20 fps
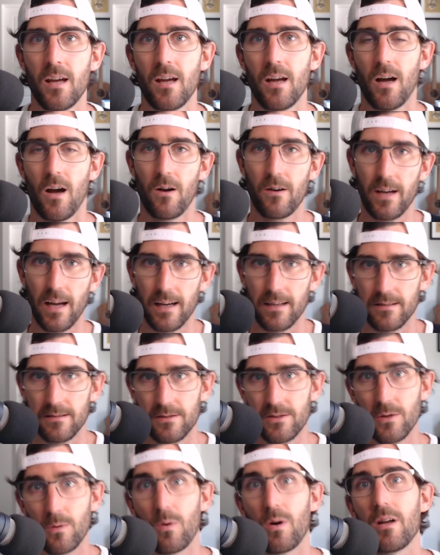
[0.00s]
Okay,
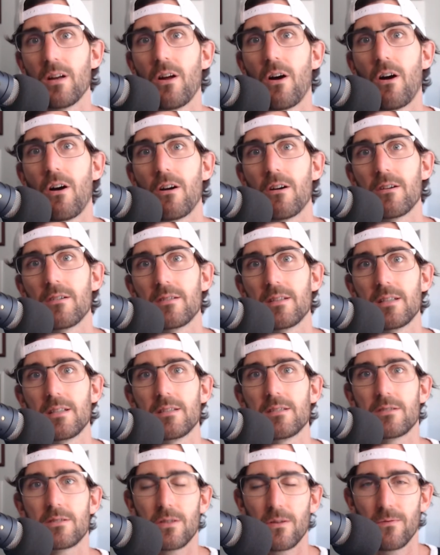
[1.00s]
so what are
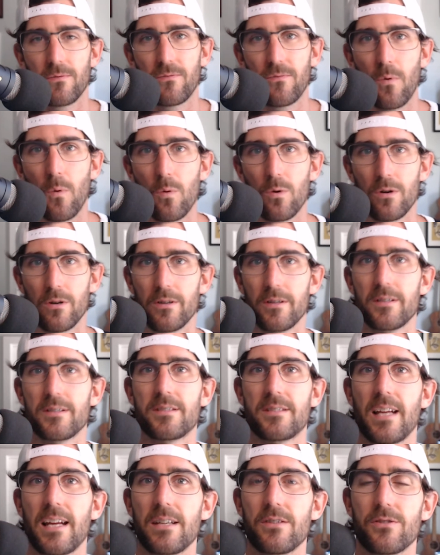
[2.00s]
these four
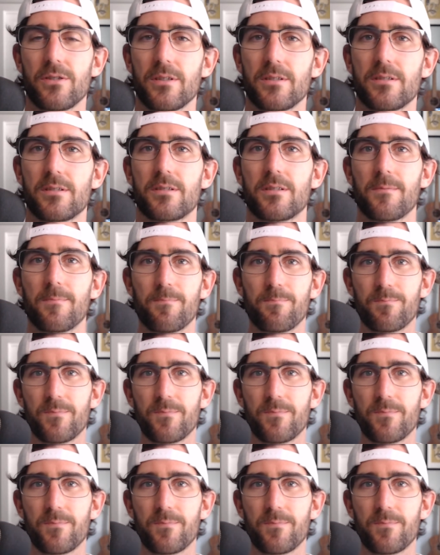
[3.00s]
stages?